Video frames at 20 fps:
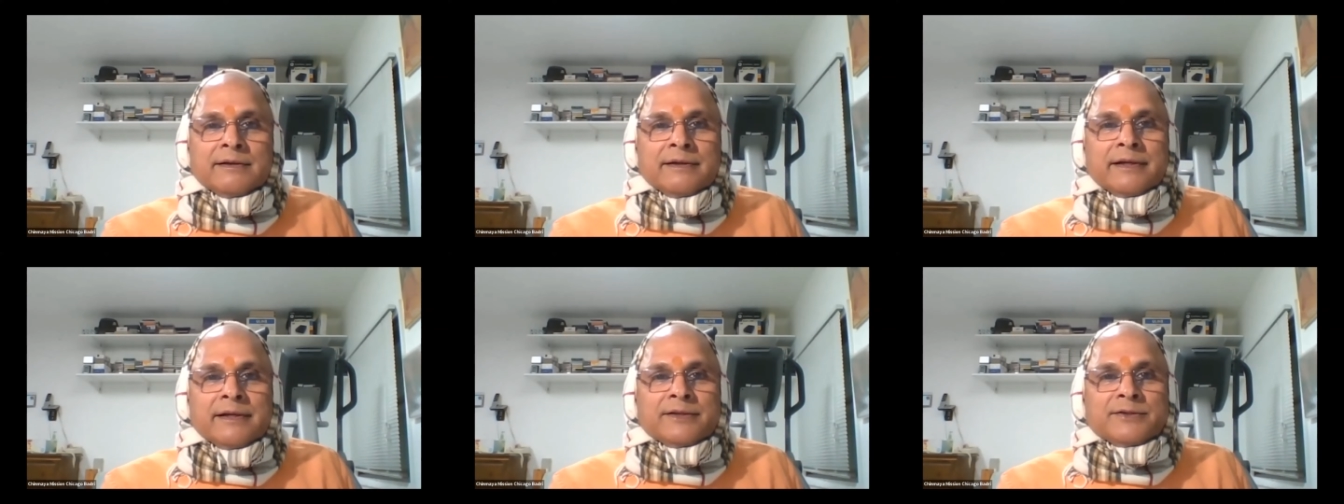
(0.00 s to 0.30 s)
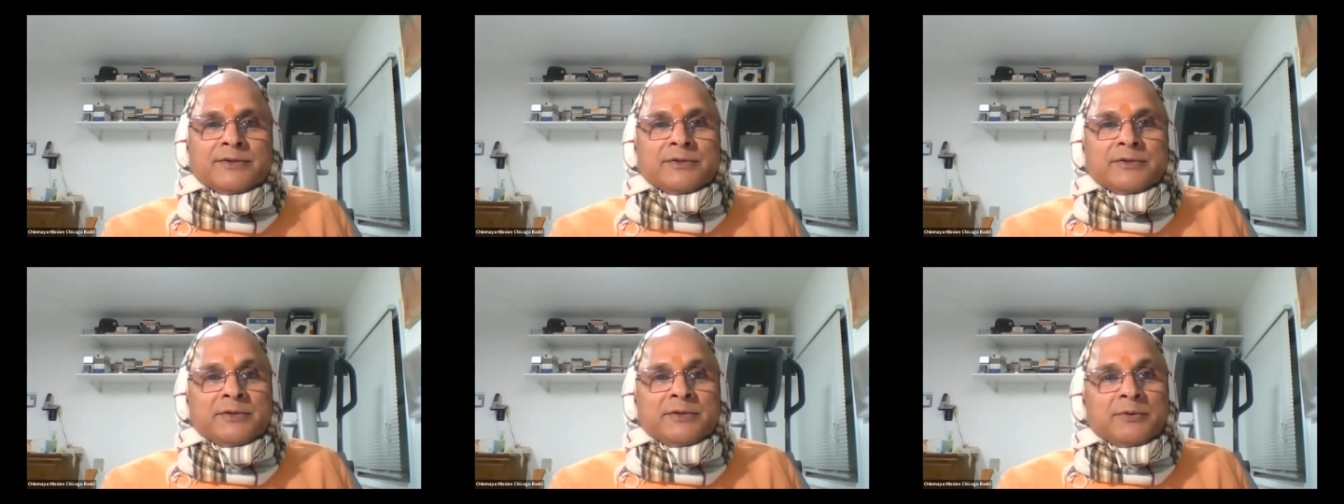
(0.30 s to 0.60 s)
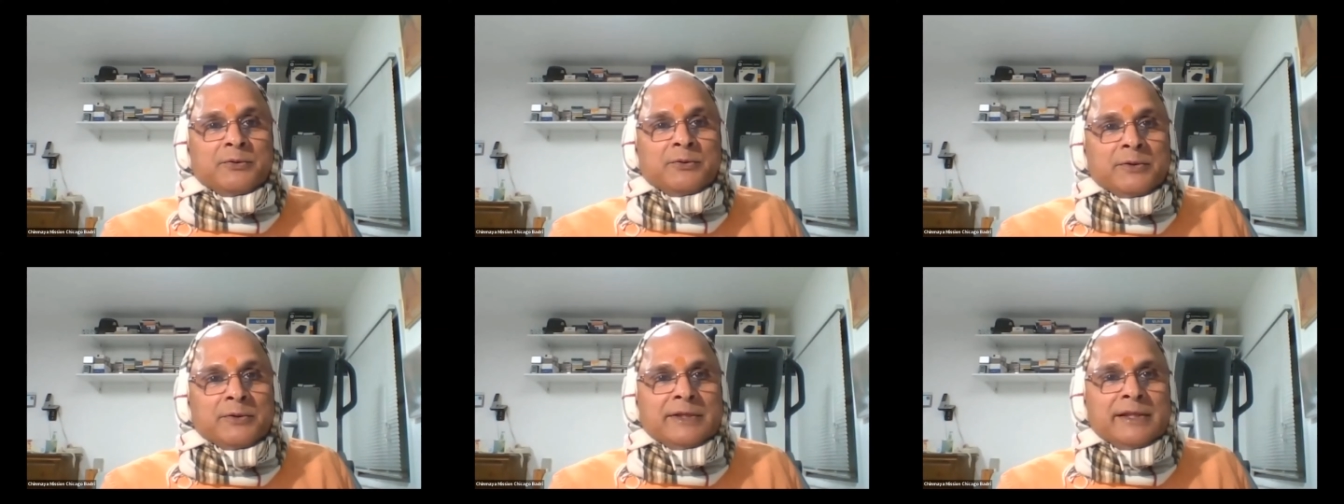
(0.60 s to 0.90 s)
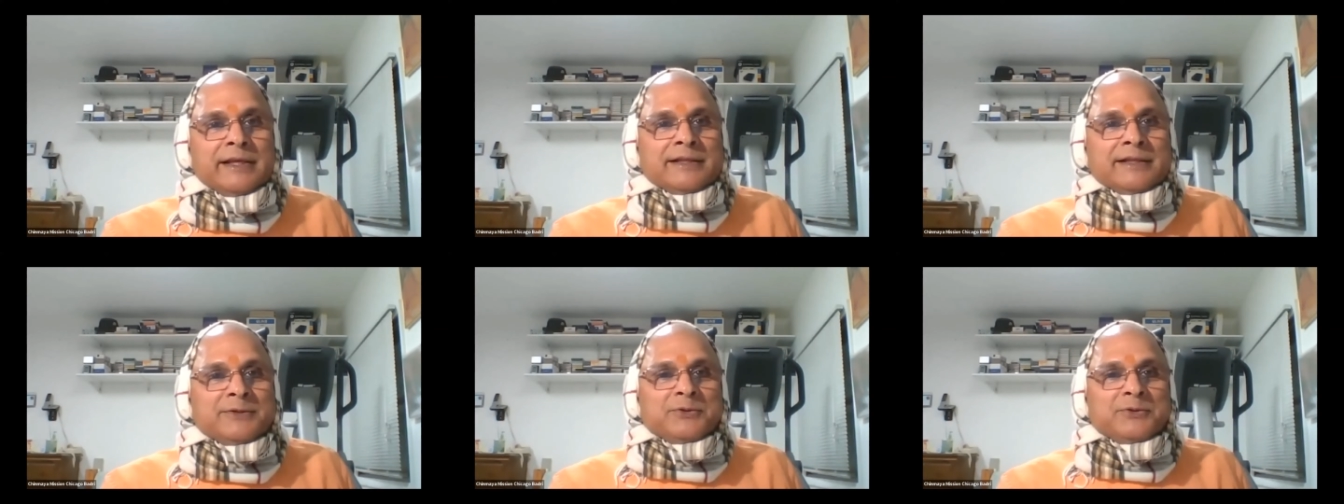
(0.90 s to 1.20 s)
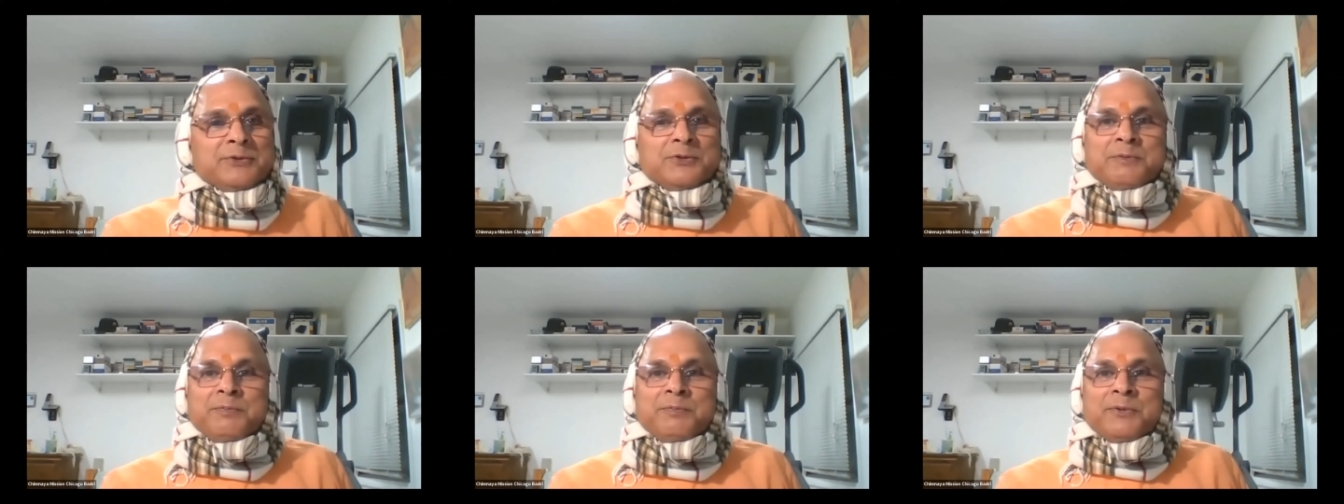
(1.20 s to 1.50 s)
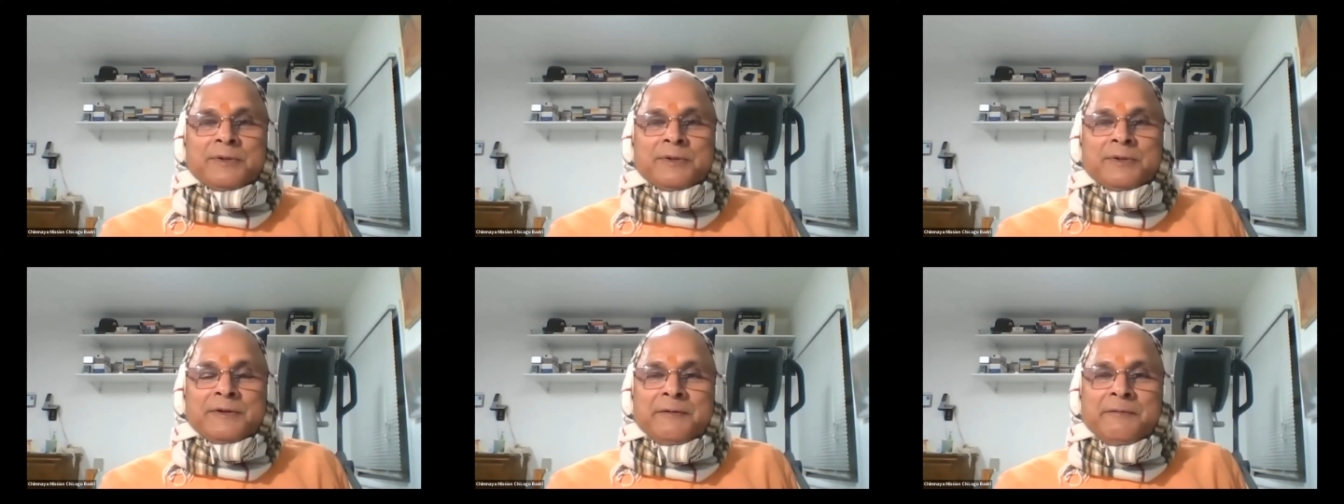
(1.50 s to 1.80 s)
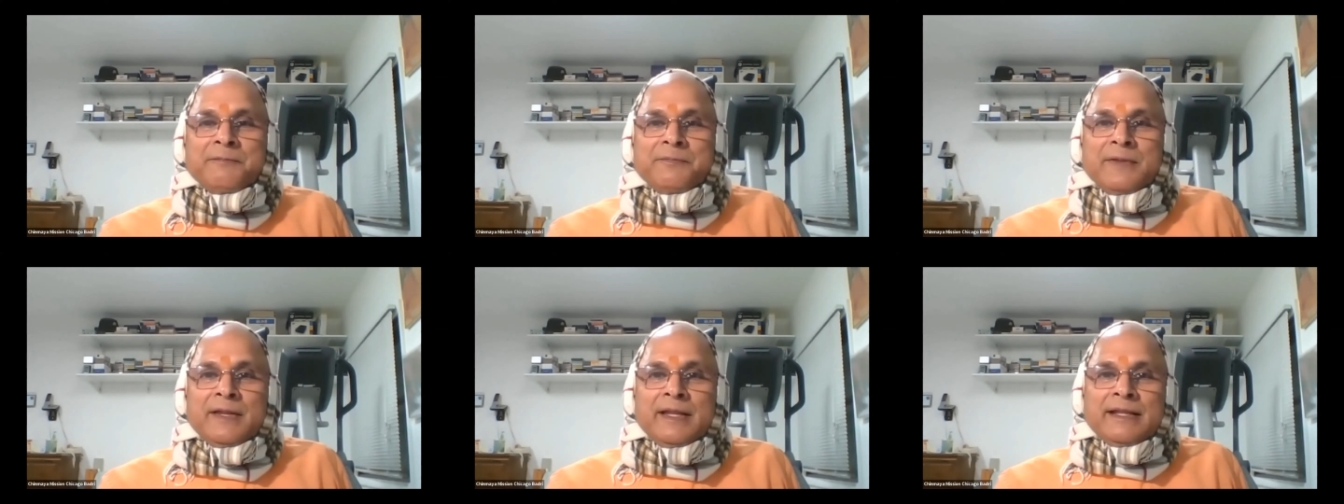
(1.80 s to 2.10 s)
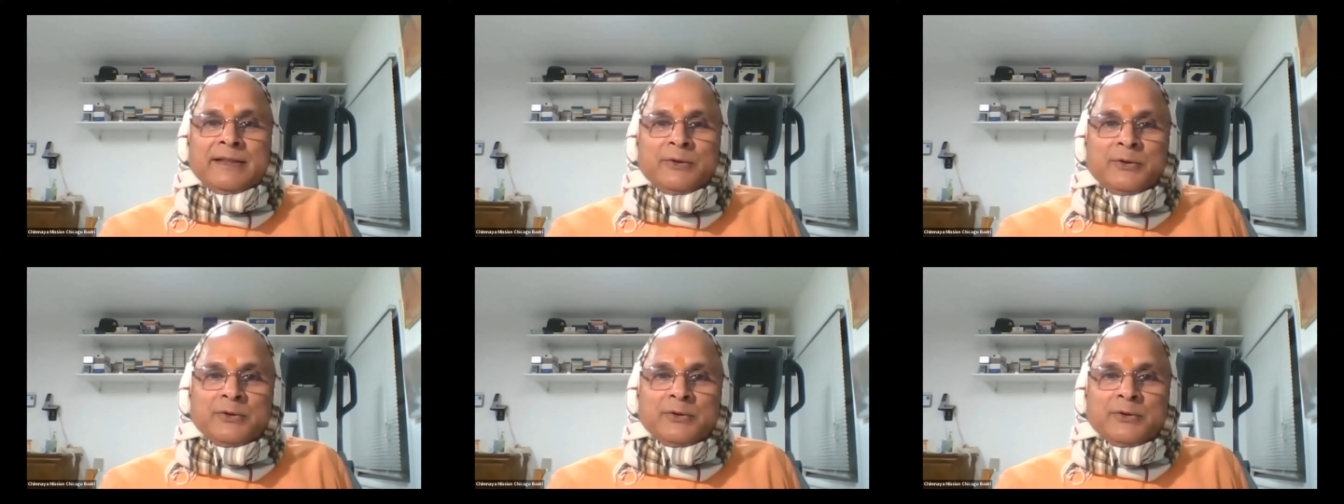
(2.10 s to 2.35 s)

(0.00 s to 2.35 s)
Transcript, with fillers: It's good things we should put. Those